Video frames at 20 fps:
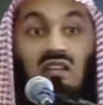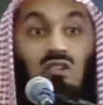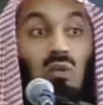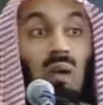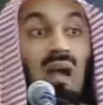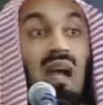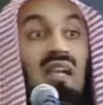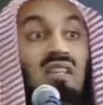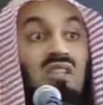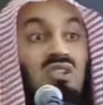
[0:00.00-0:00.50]
into
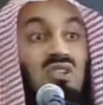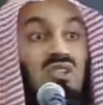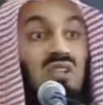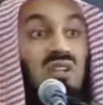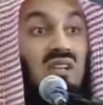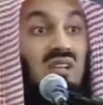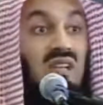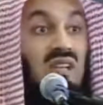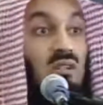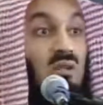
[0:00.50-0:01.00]
hajj,
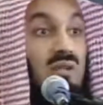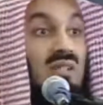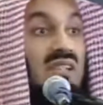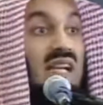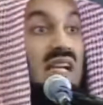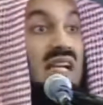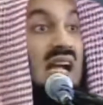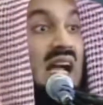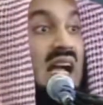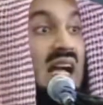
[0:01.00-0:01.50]
into
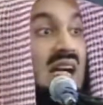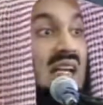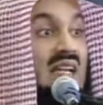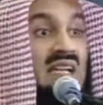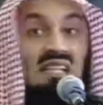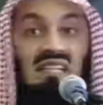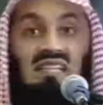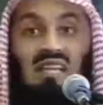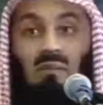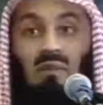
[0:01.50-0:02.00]

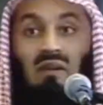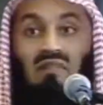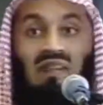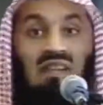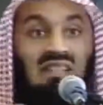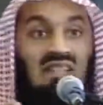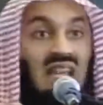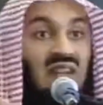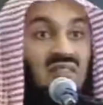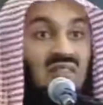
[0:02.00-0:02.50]
zakah. Some of
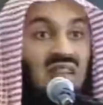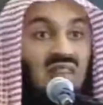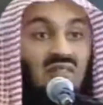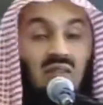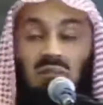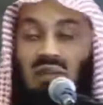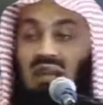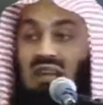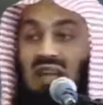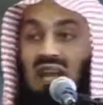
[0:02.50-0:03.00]
us have never
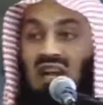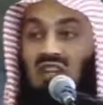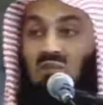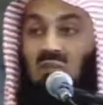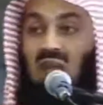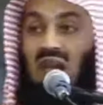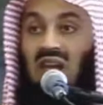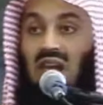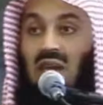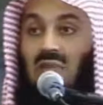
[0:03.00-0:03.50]
made hajj.
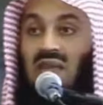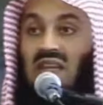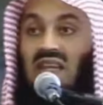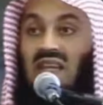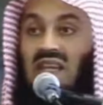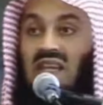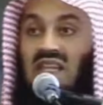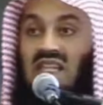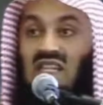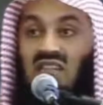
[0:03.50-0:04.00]
May Allah make
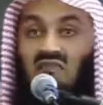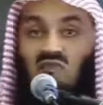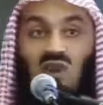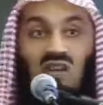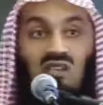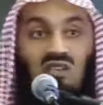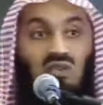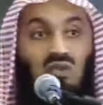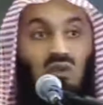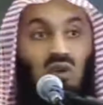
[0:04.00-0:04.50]
it easy for
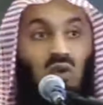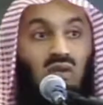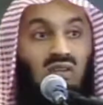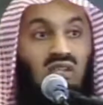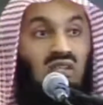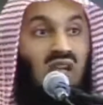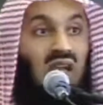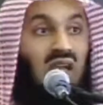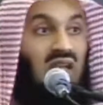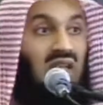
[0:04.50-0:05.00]
us to go,
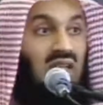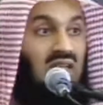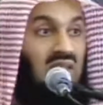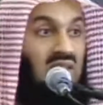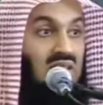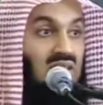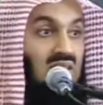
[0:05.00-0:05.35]
inshallah.